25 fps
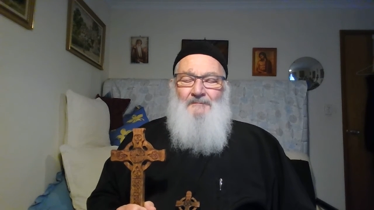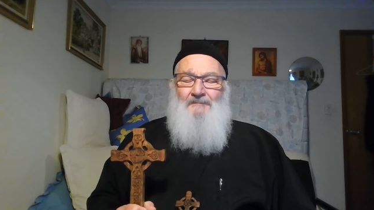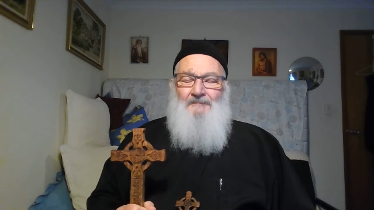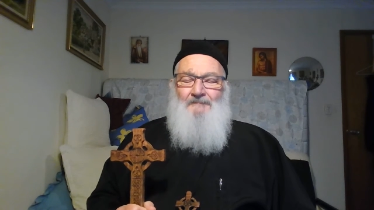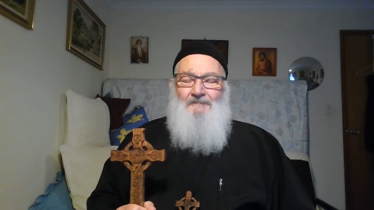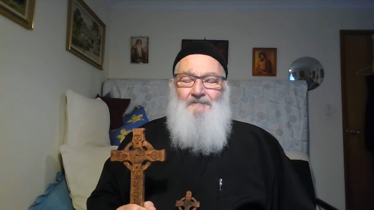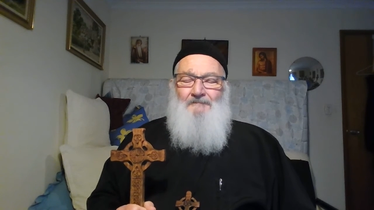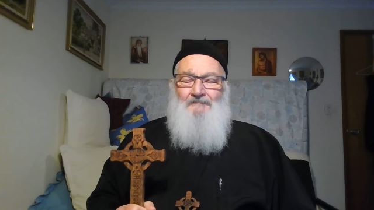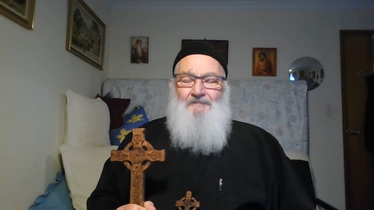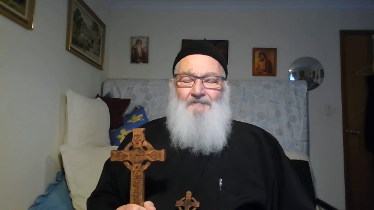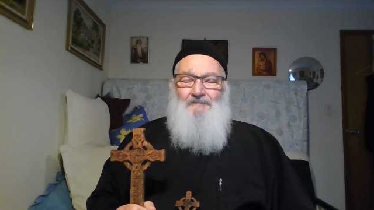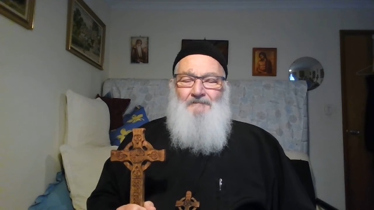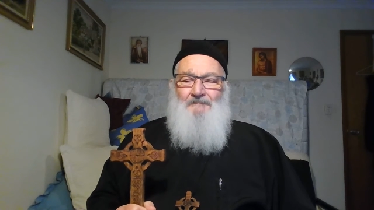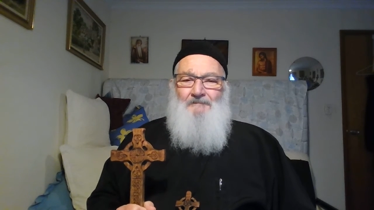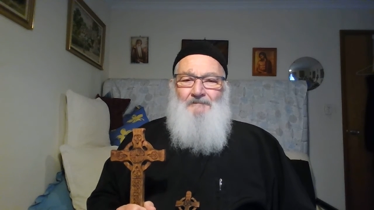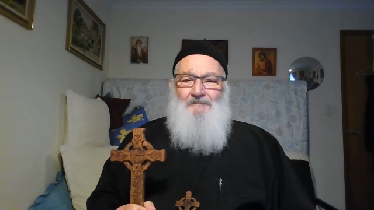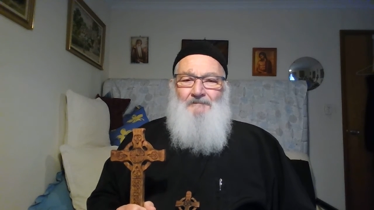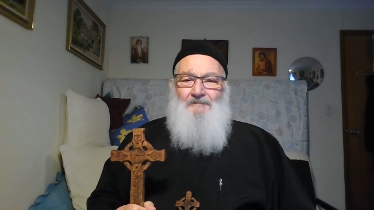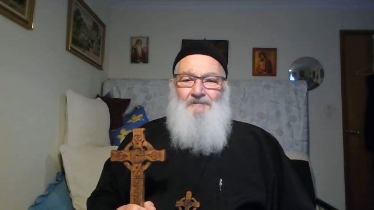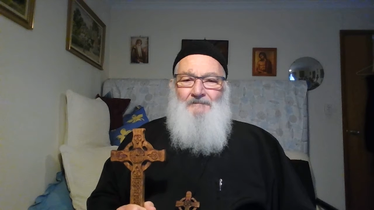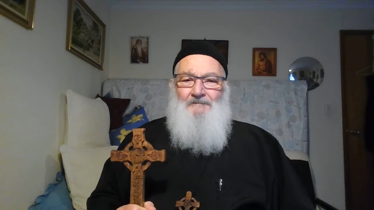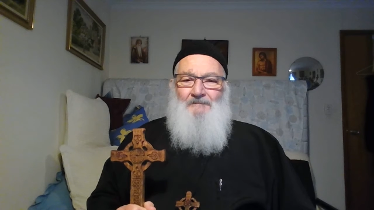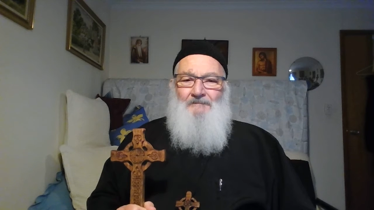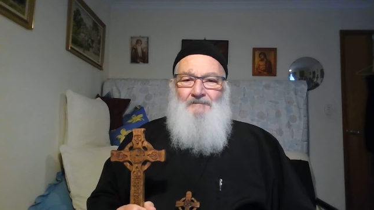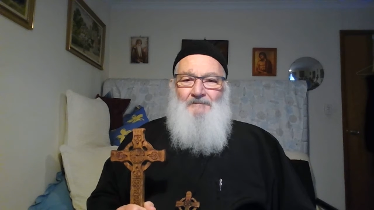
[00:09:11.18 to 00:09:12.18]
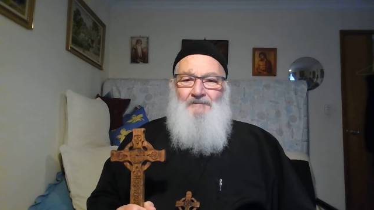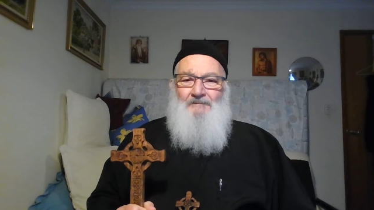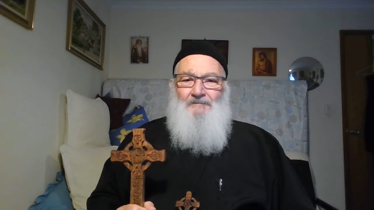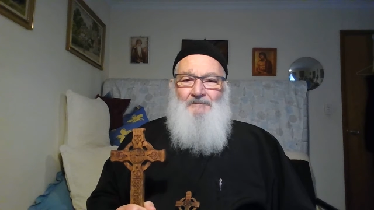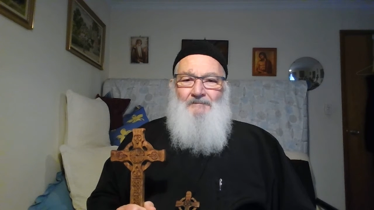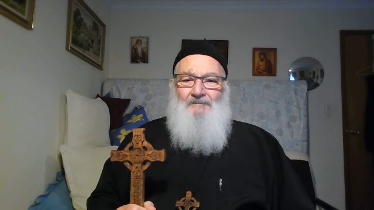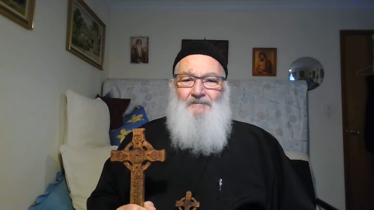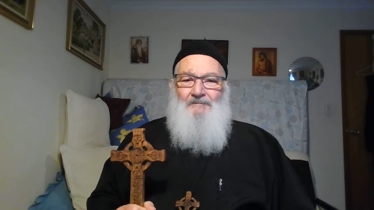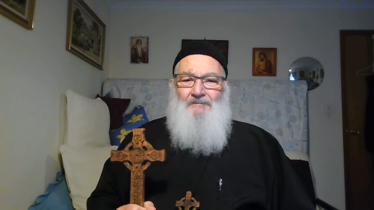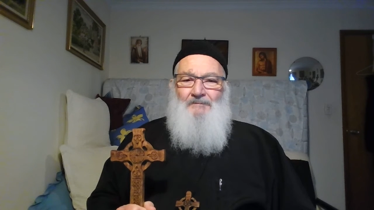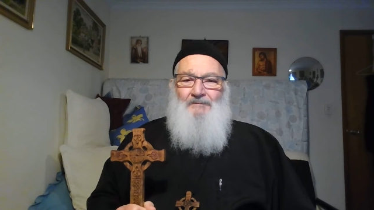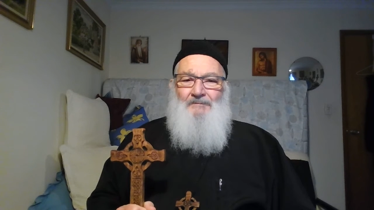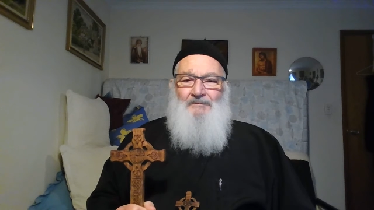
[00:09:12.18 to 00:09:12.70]

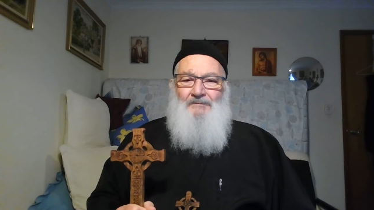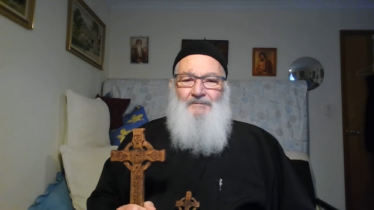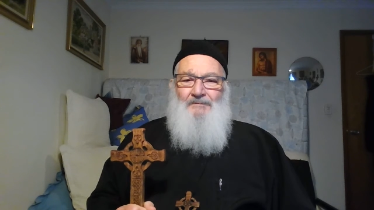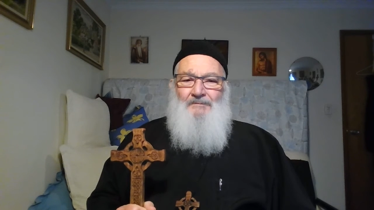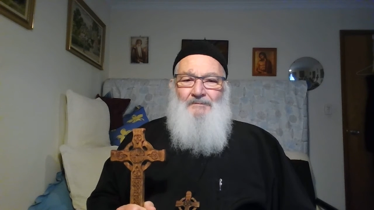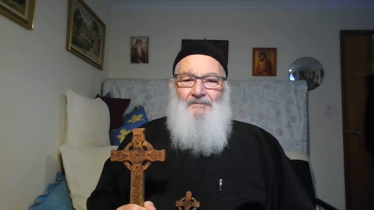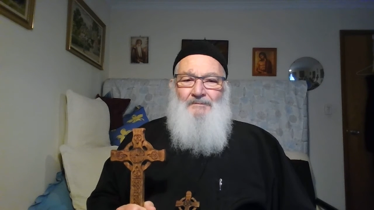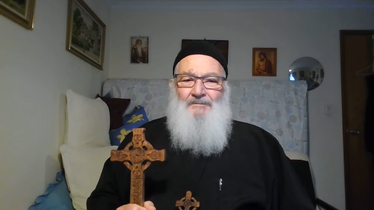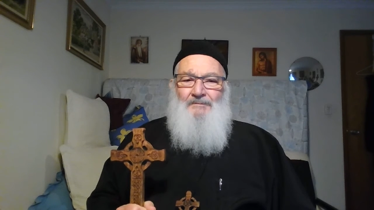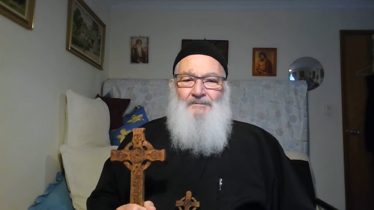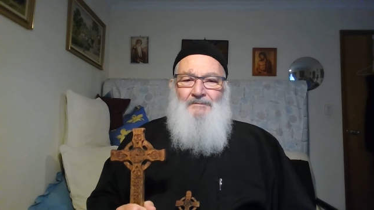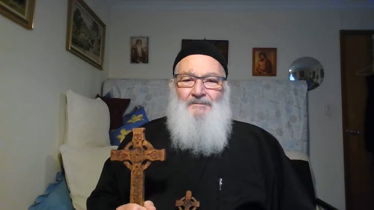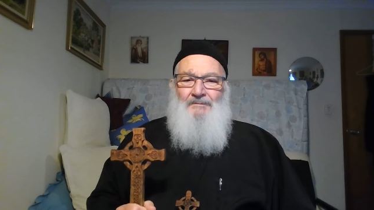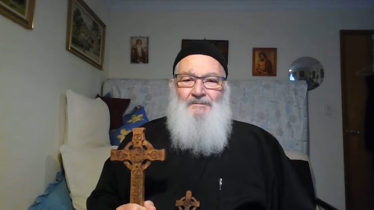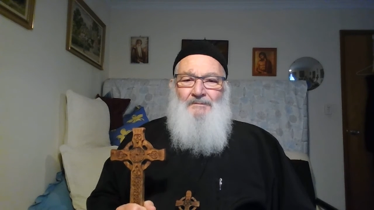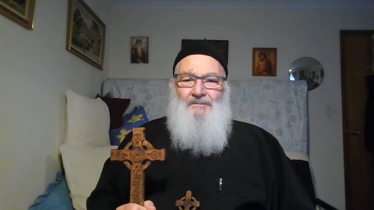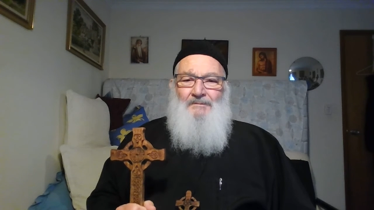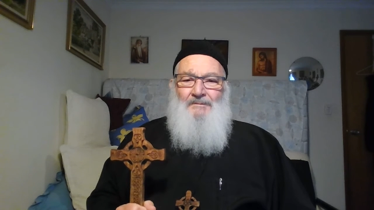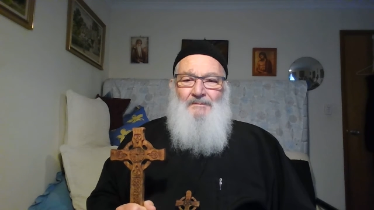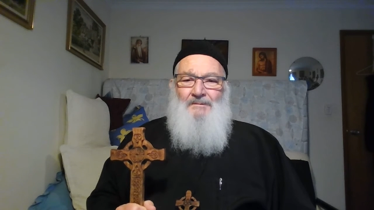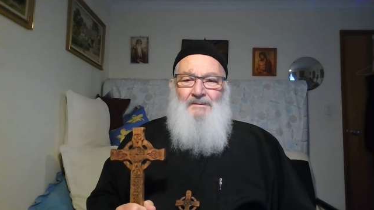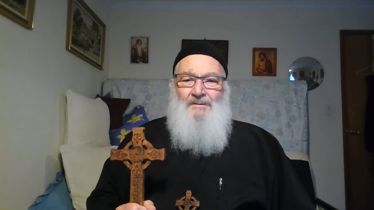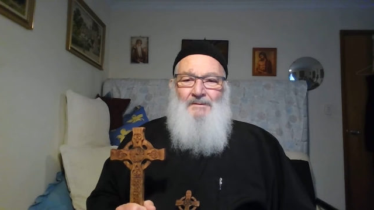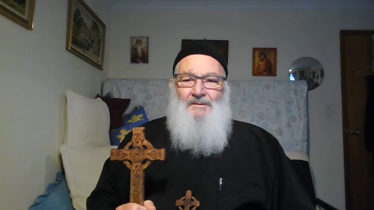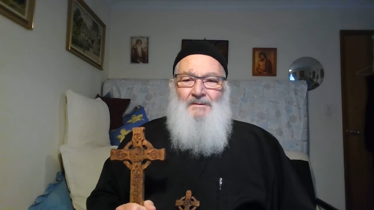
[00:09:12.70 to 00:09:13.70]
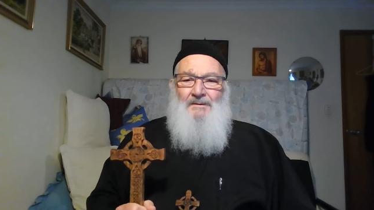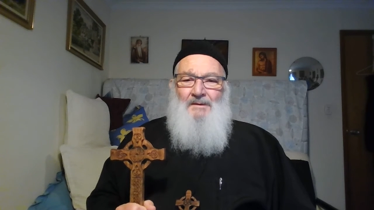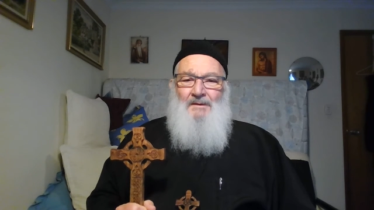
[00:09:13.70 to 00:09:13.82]
Nothing is said.